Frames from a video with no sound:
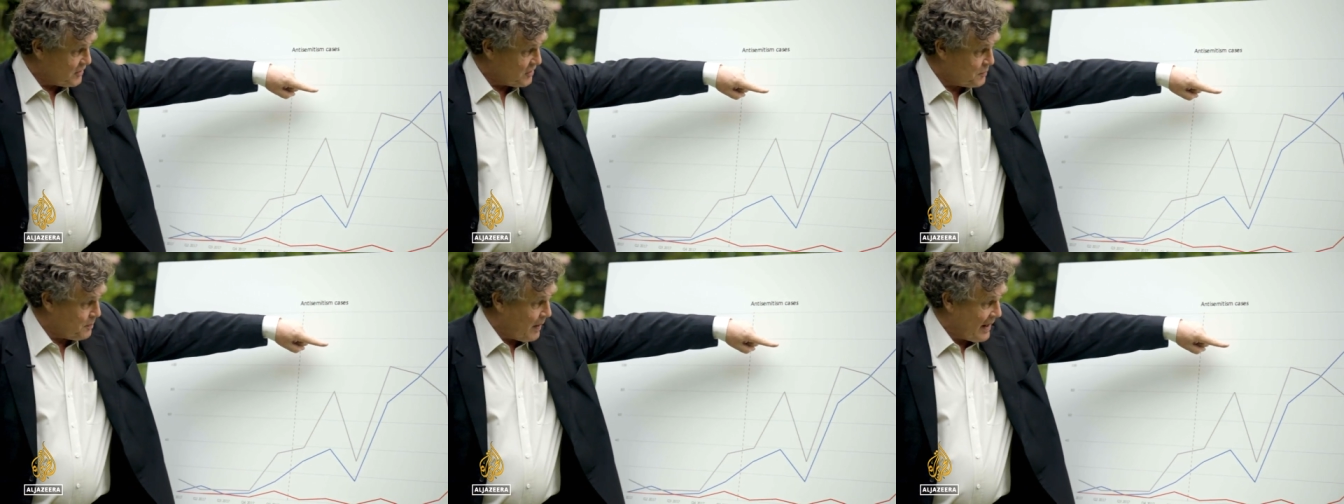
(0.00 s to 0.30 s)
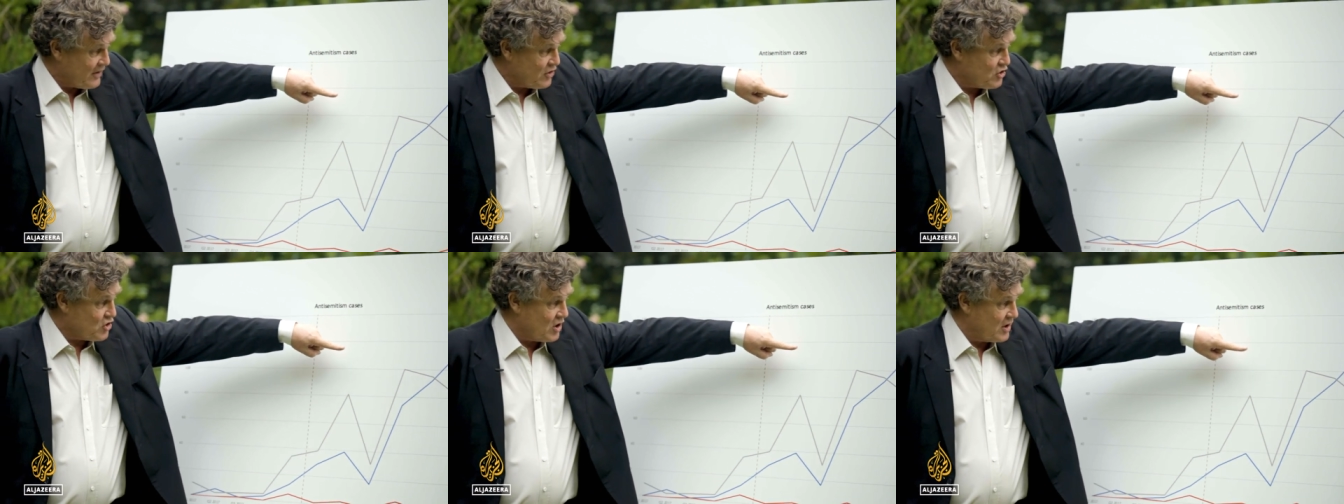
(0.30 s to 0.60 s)

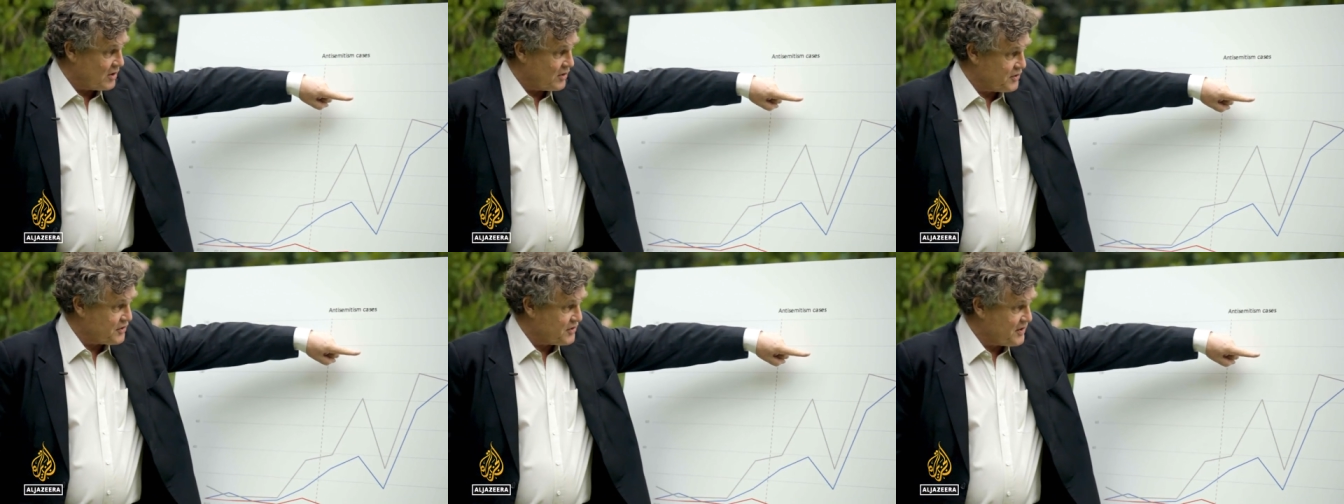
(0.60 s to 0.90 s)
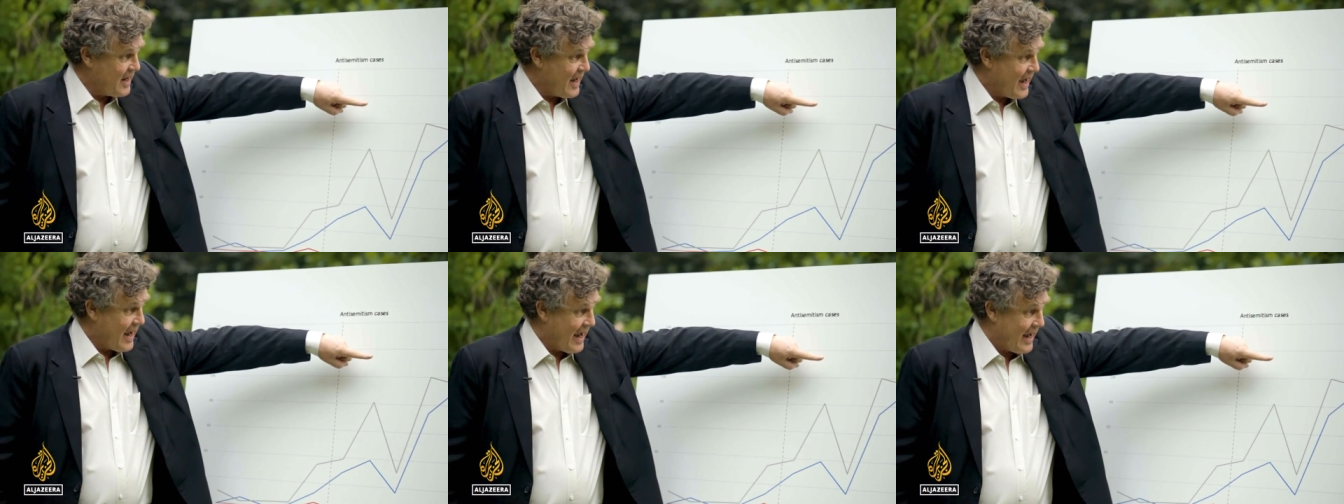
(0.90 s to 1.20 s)

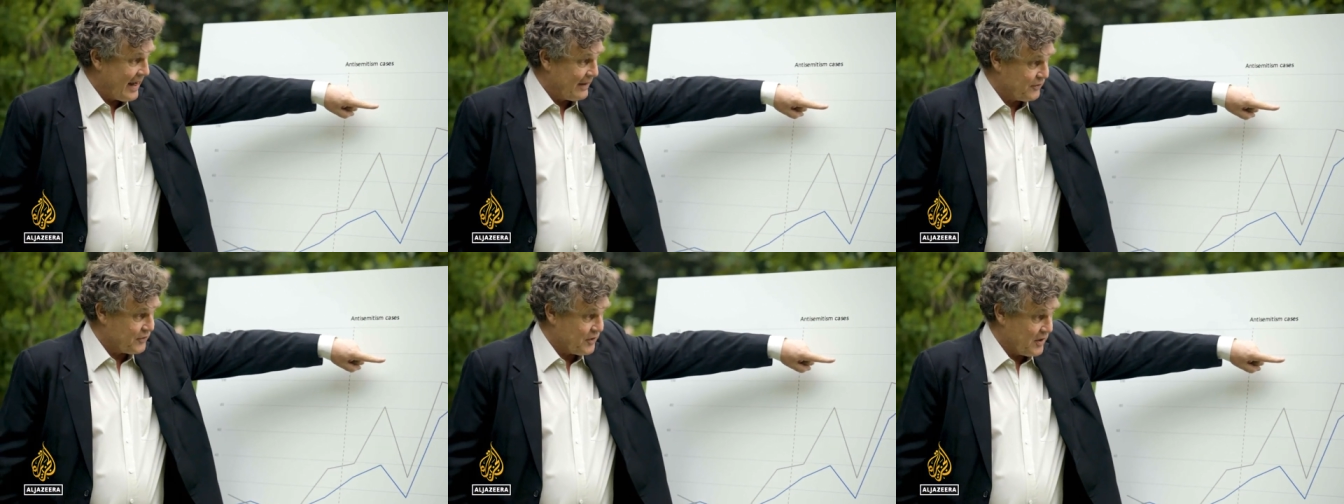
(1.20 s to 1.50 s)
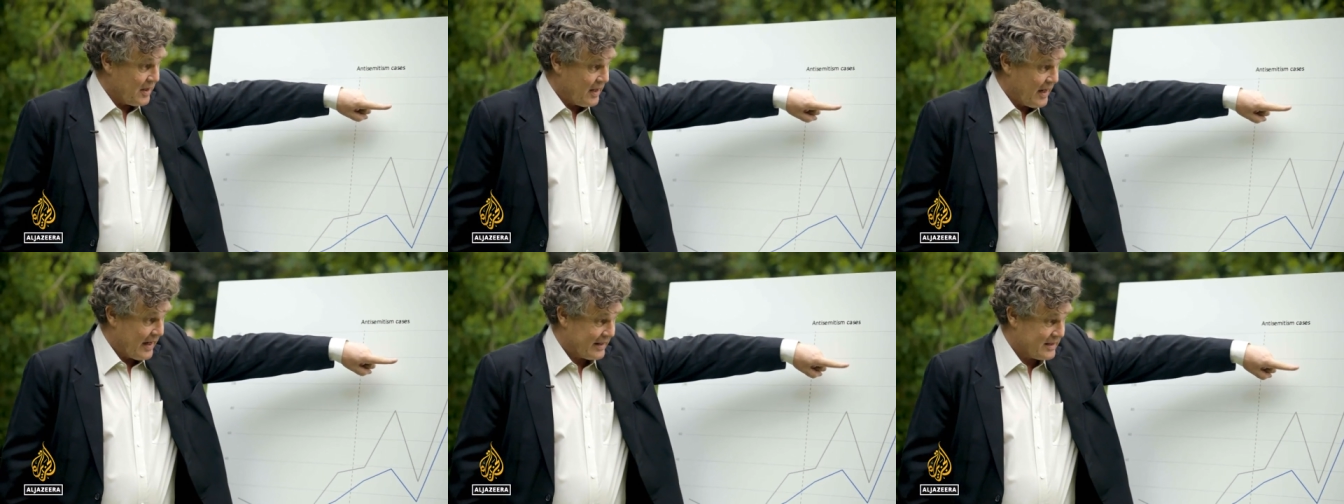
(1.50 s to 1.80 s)
suspensions, and
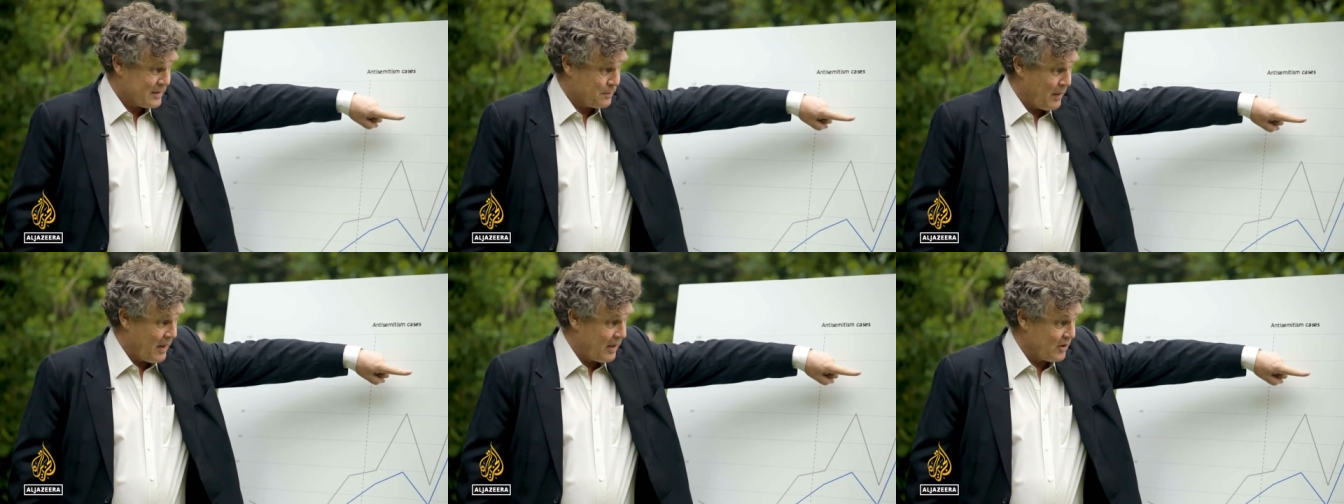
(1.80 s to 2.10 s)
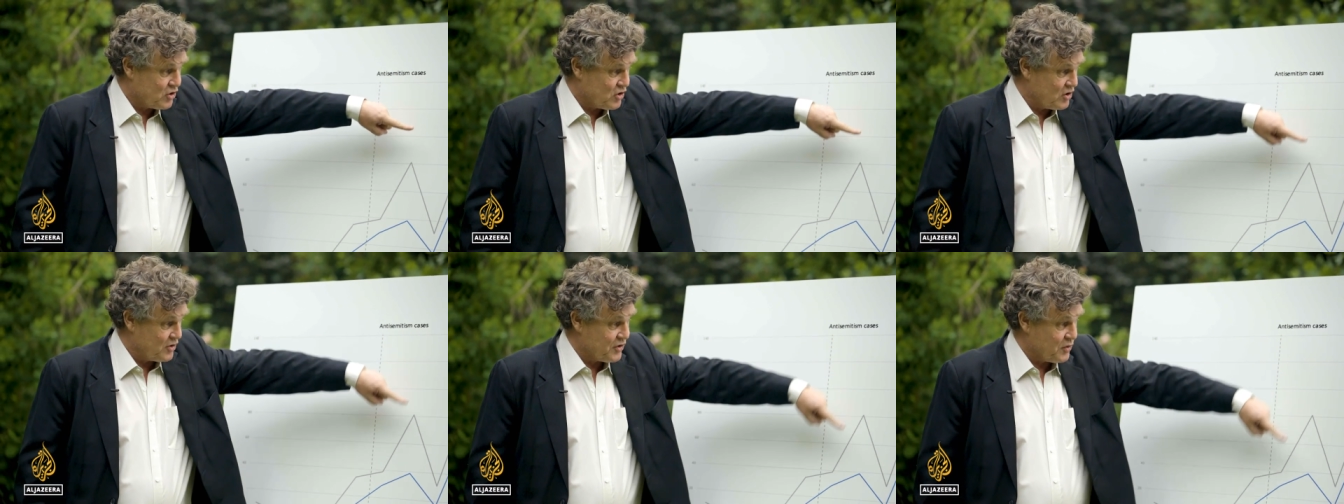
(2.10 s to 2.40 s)

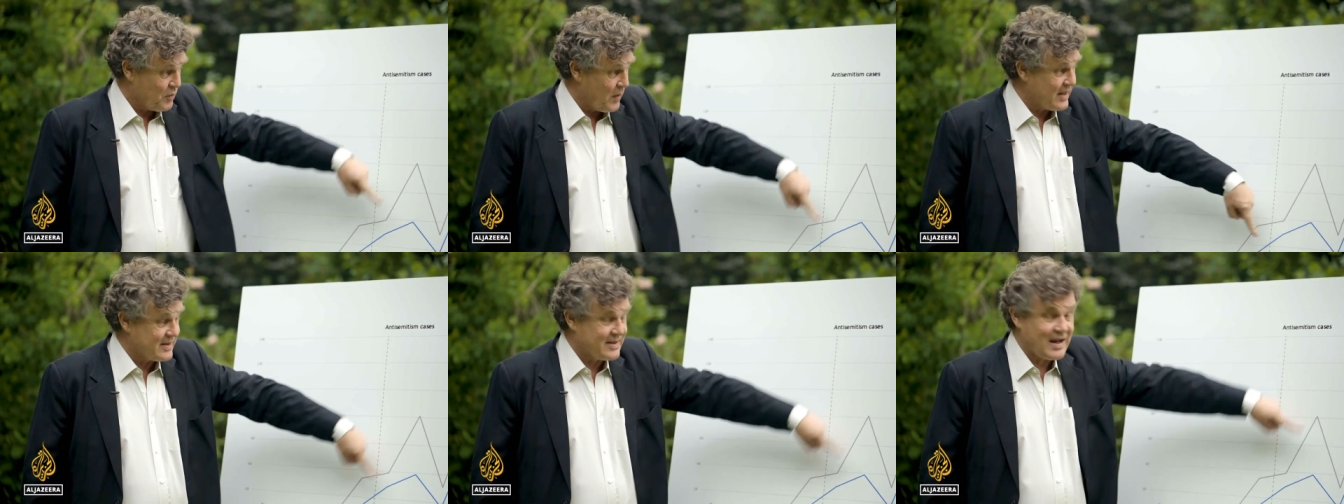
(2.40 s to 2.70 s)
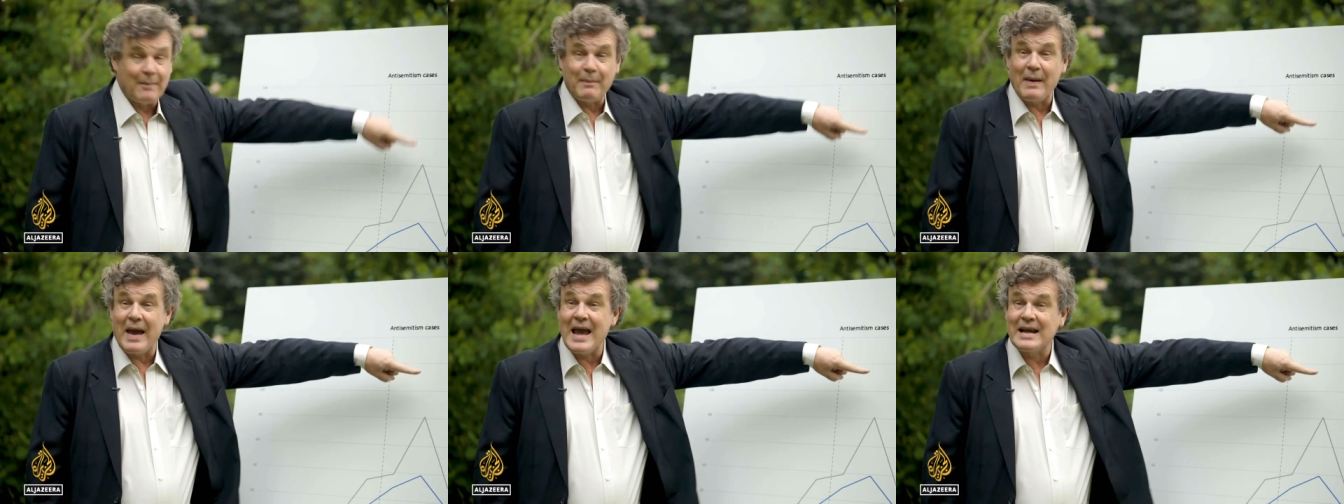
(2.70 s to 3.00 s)
expulsions went
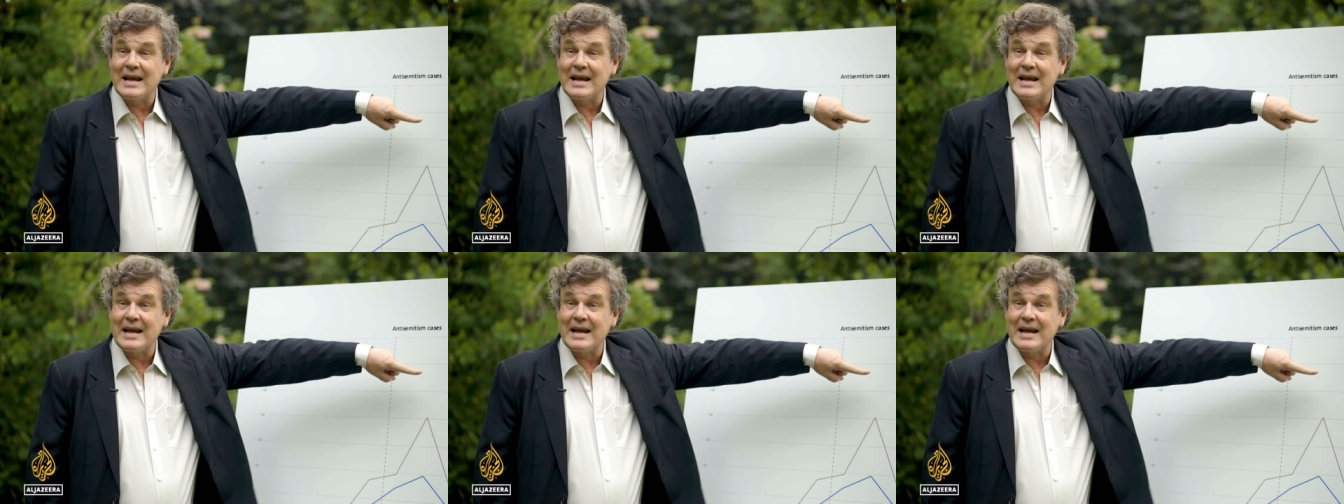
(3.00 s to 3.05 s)
up